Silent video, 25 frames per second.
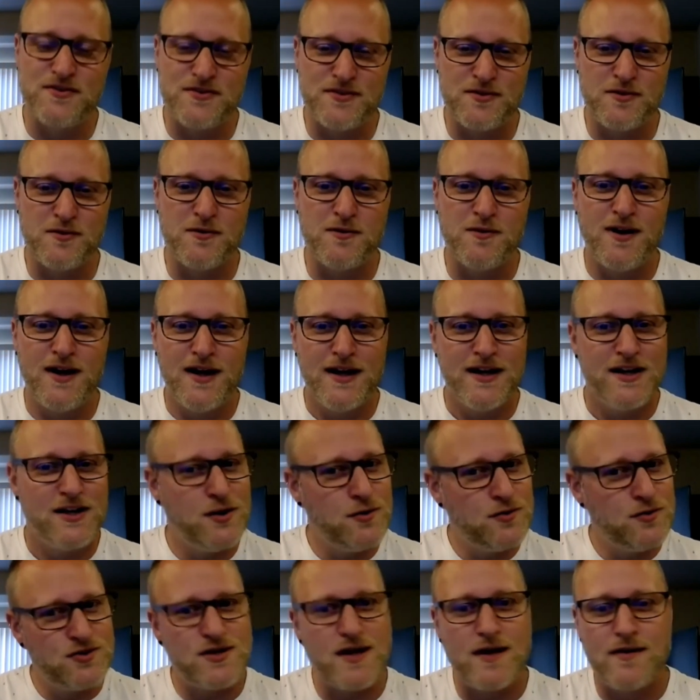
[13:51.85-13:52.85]
So
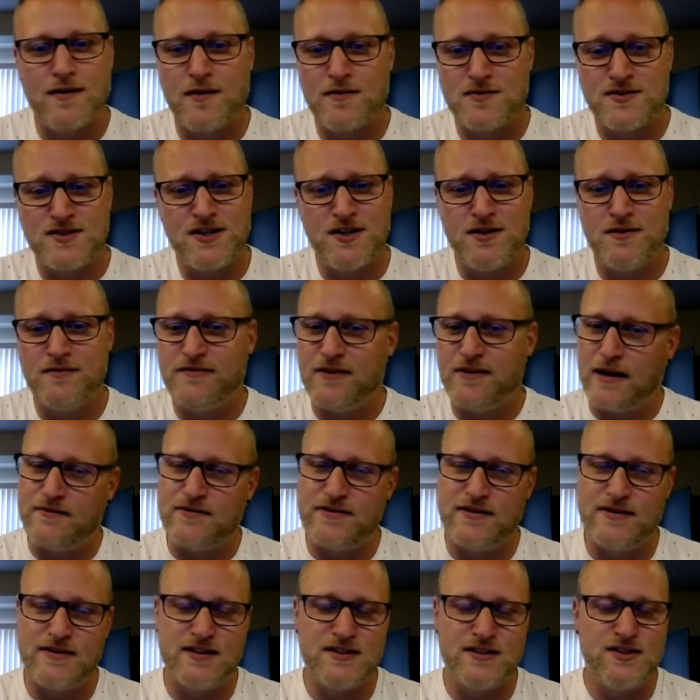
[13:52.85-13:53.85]
huge shout out to you for
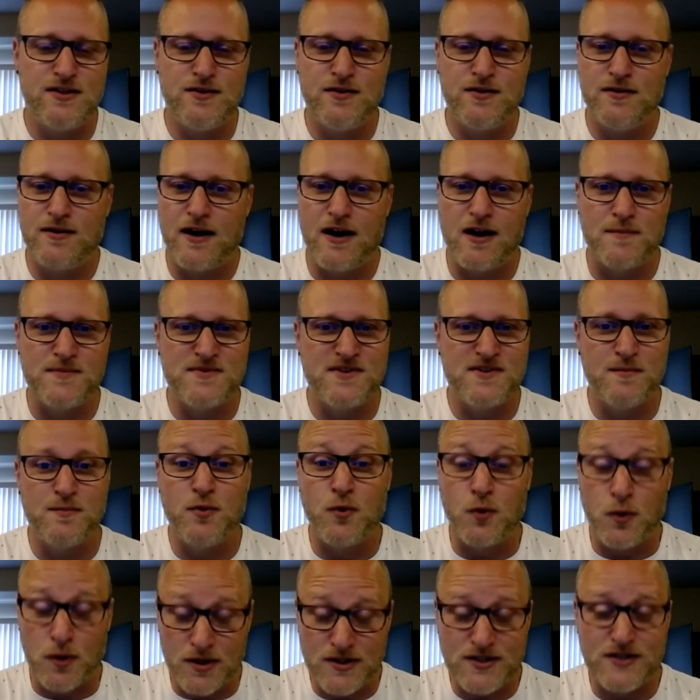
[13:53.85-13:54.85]
everything that you do to help
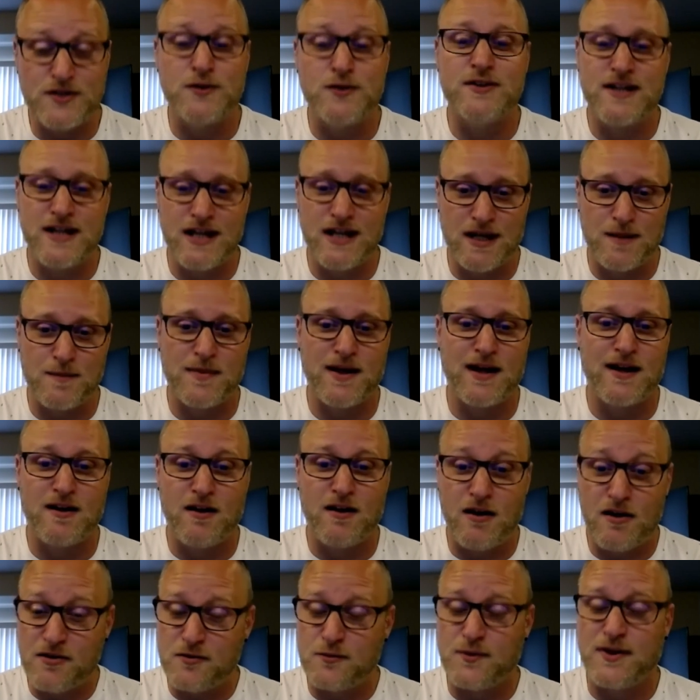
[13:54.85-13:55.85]
support your team and
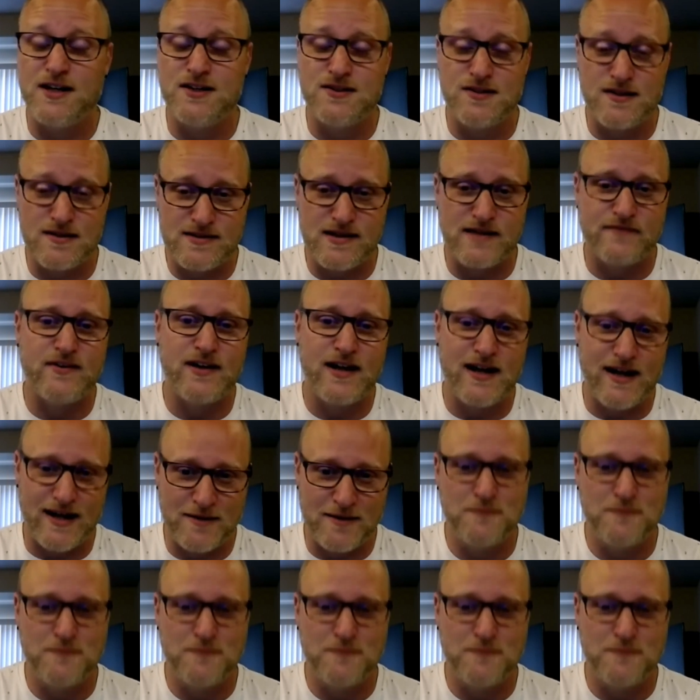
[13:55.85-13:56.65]
all the regions every day.